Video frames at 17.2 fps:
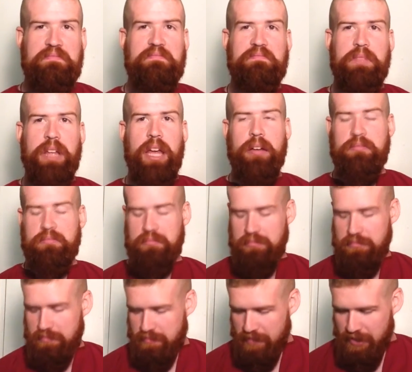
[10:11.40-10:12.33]
Yeah.
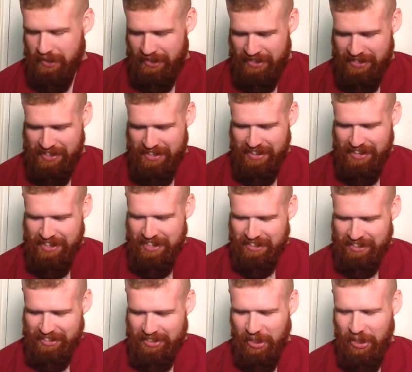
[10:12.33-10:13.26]

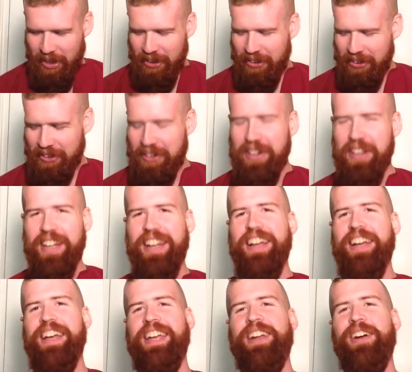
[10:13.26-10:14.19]
So
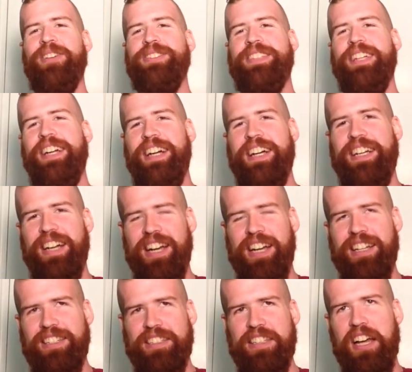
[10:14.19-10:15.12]
he knows that
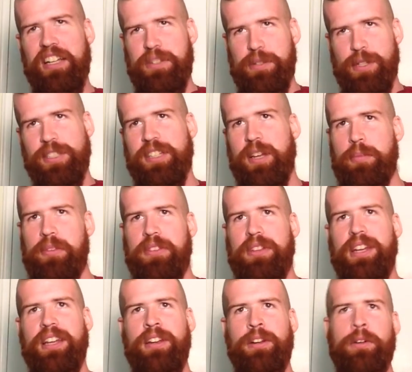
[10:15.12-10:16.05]
I do this type of
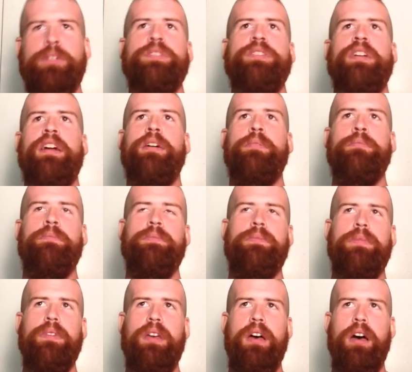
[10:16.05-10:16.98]
thing. He knows that
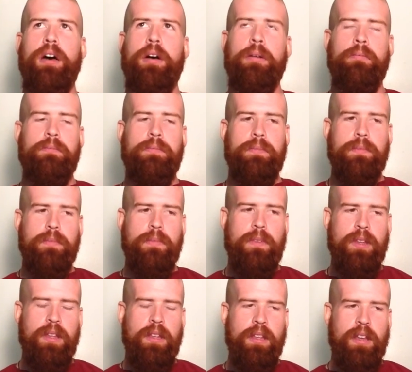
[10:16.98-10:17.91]
I
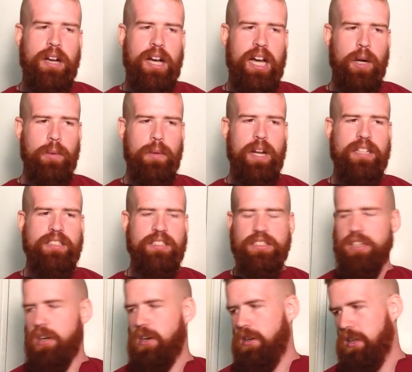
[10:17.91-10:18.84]
don't
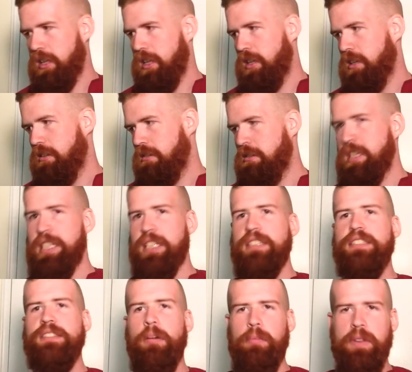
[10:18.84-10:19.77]
necessarily
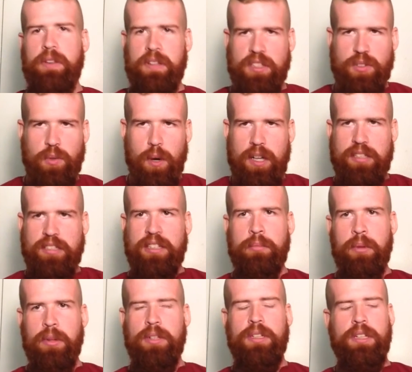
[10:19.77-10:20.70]
need something that's quite as
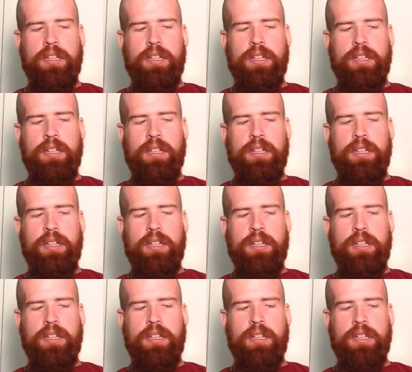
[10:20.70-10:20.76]
nimble.